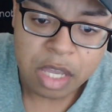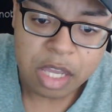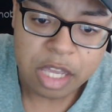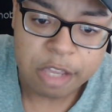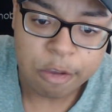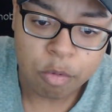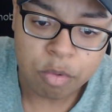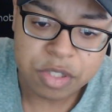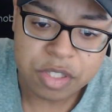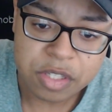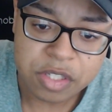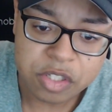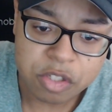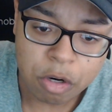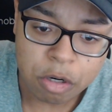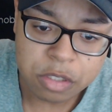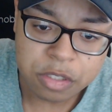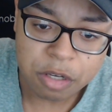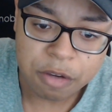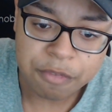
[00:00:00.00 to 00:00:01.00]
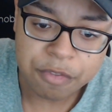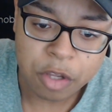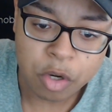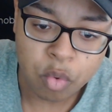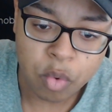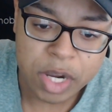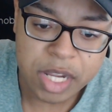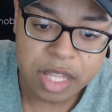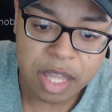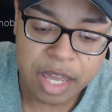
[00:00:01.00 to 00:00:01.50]
It was the start of the
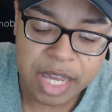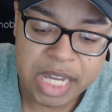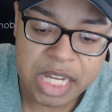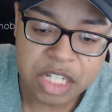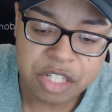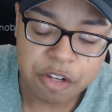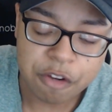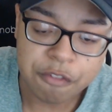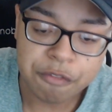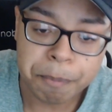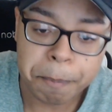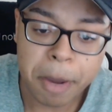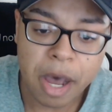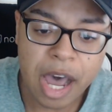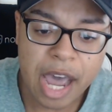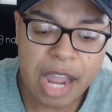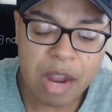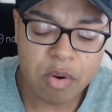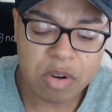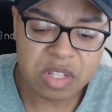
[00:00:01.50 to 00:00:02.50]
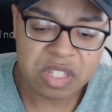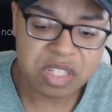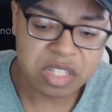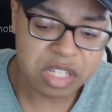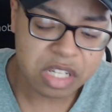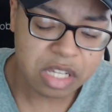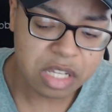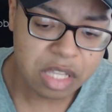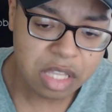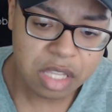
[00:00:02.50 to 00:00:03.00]
great age of
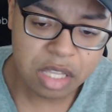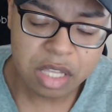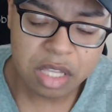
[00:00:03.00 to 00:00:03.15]
piracy.